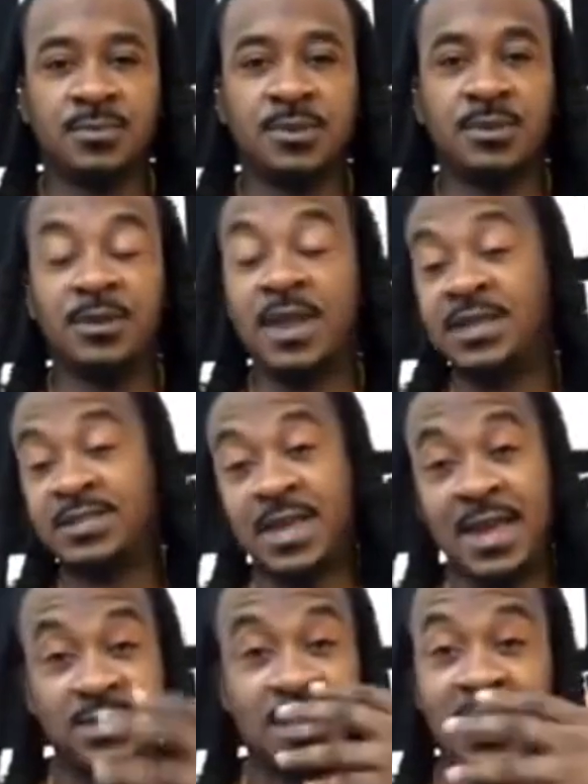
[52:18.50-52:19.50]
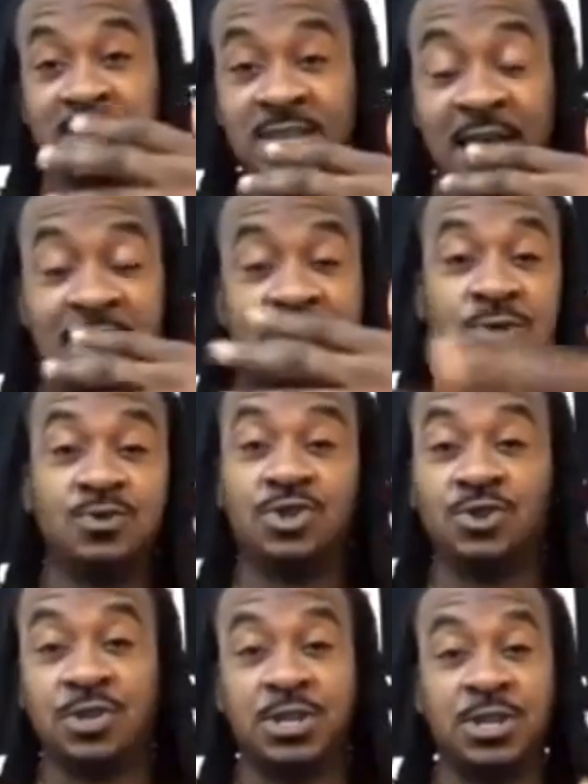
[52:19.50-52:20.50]
And like I said, I salute
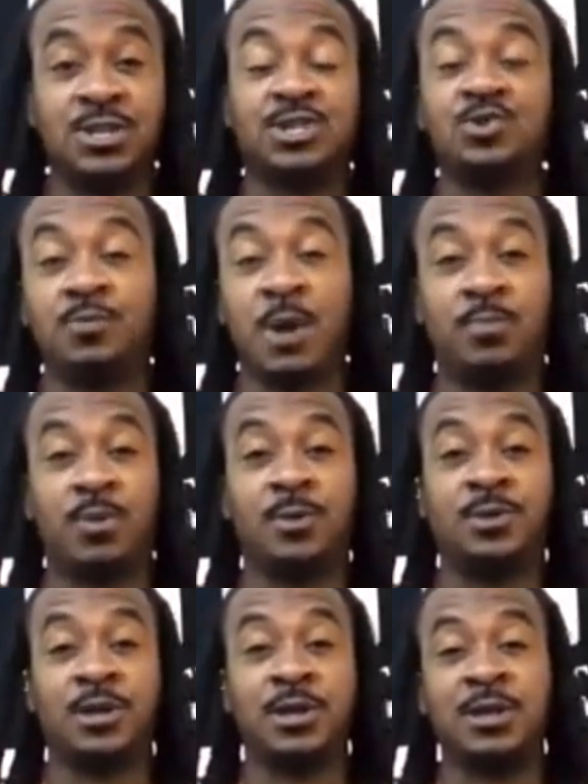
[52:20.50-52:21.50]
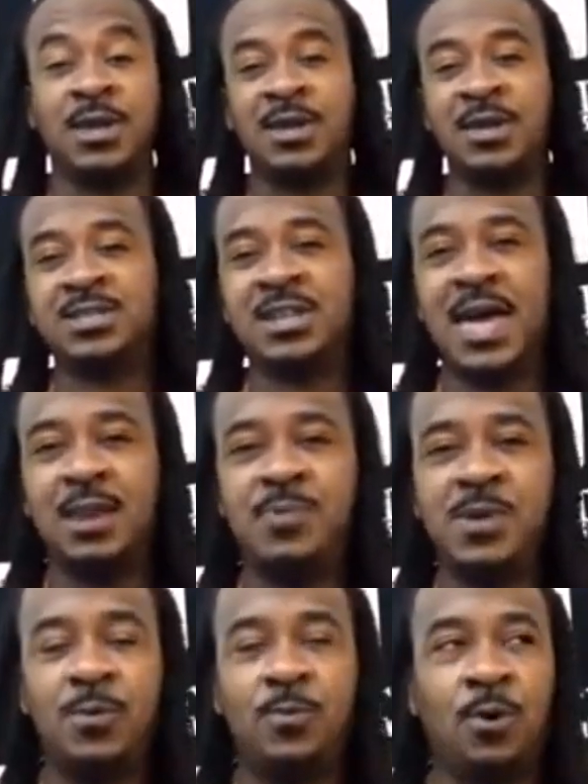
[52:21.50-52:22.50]
you again too, my brother. And there's a lot of
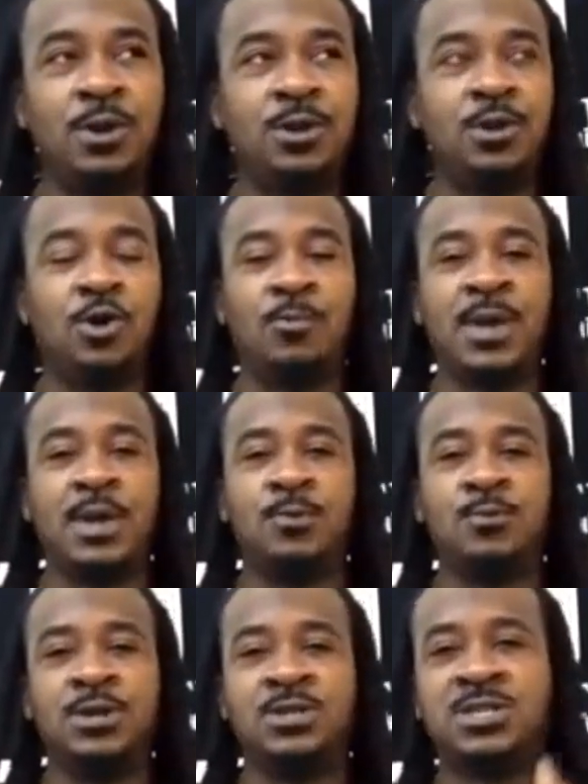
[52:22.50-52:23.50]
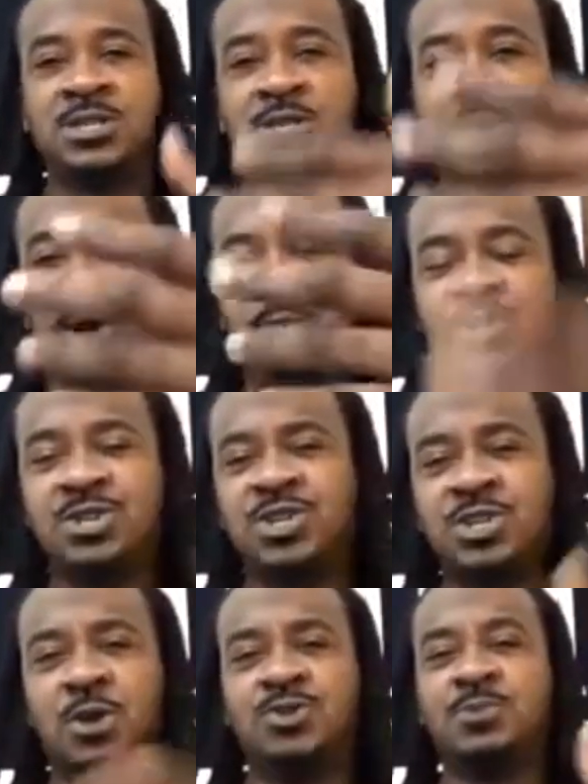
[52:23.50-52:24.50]
people want to know, man, what's your
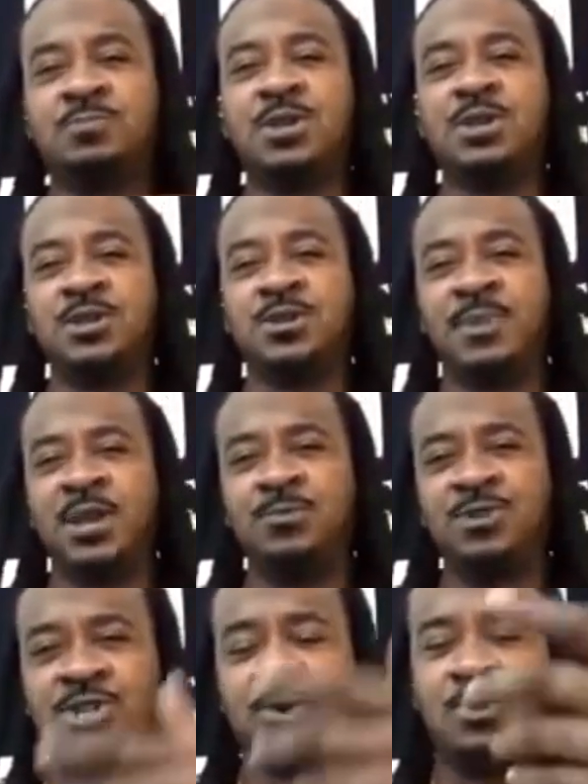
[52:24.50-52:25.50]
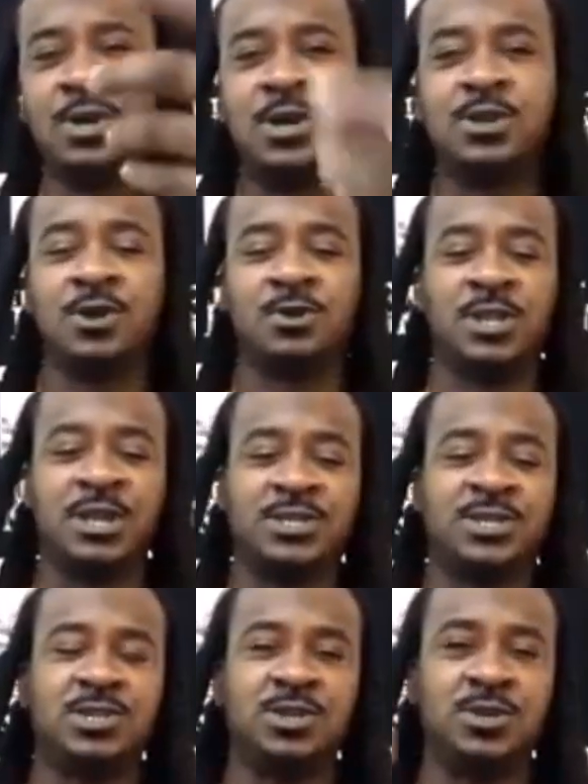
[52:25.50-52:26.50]
social media, man? What's your links
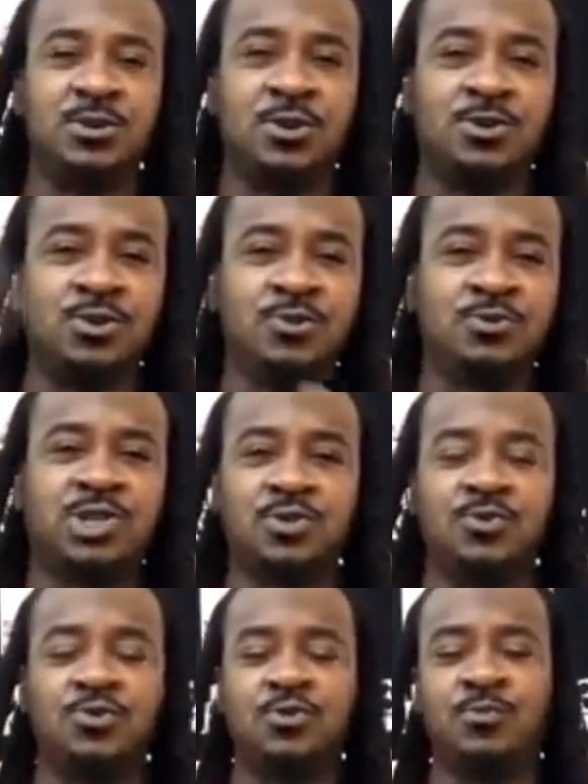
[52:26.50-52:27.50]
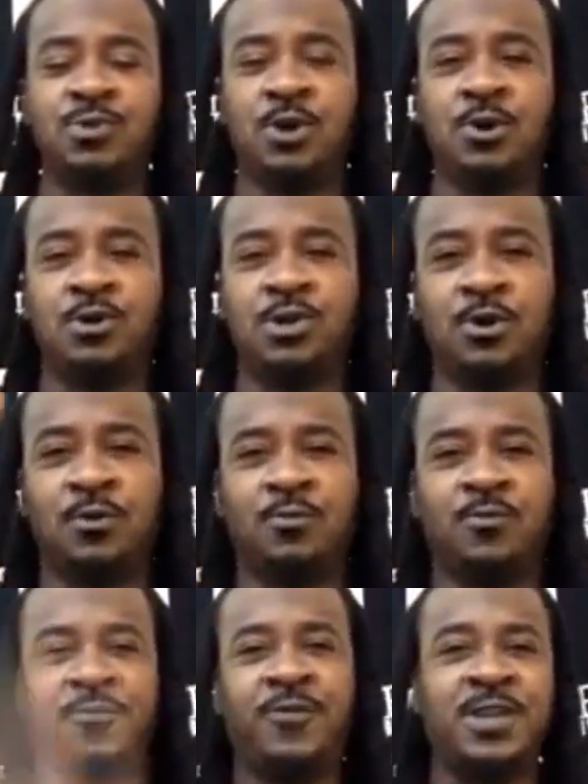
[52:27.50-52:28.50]
to your YouTube, your
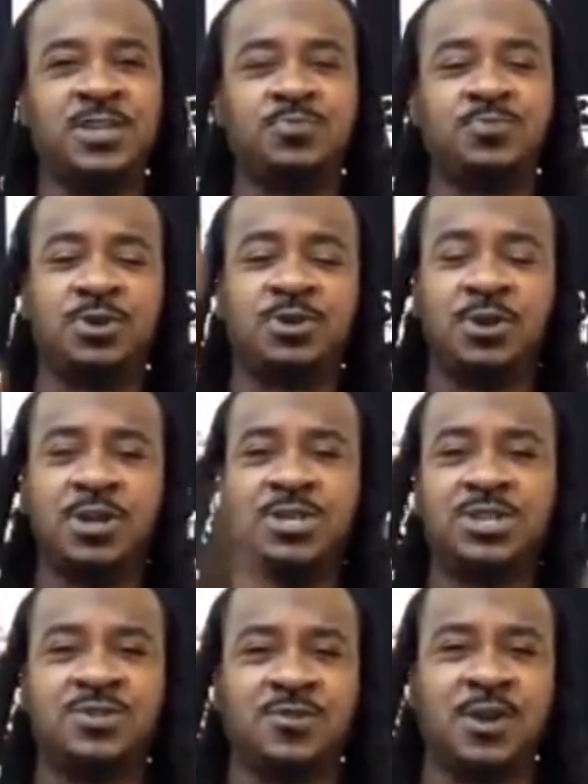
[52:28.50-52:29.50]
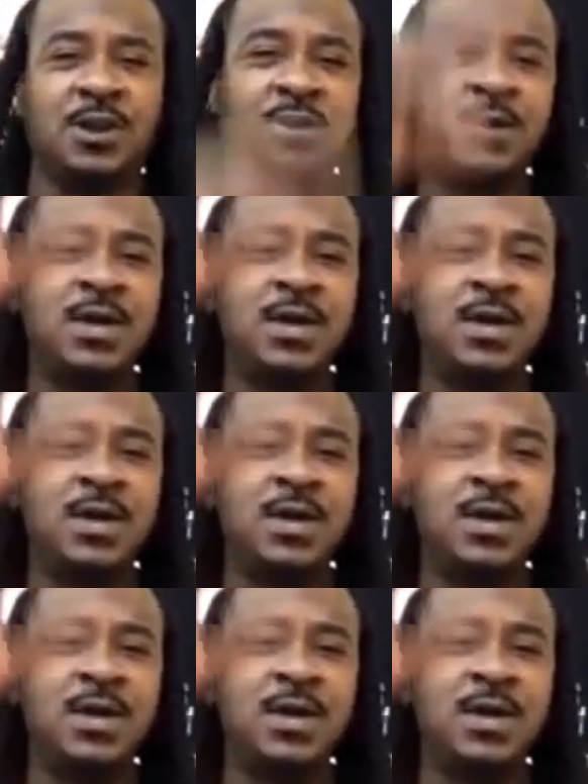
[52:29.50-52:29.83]
Facebook, your Instagram?